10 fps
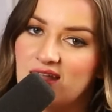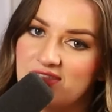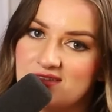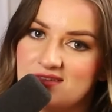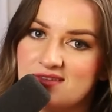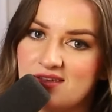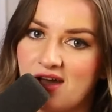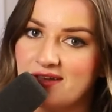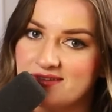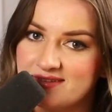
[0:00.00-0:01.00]
Nothing says
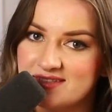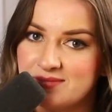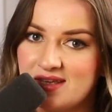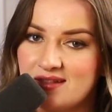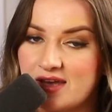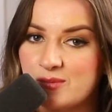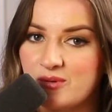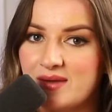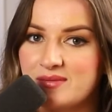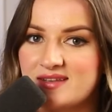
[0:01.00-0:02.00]
kindness to me like a
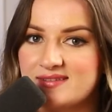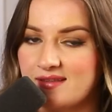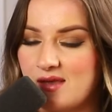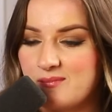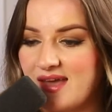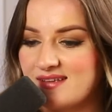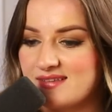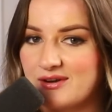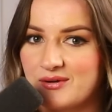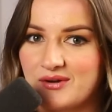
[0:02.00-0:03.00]
prime minister that bags
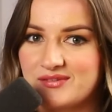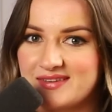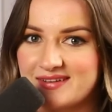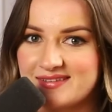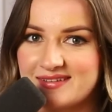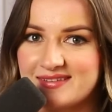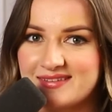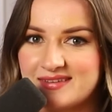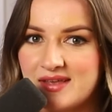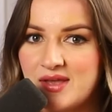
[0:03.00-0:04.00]
out her own
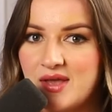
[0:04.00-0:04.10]
citizens.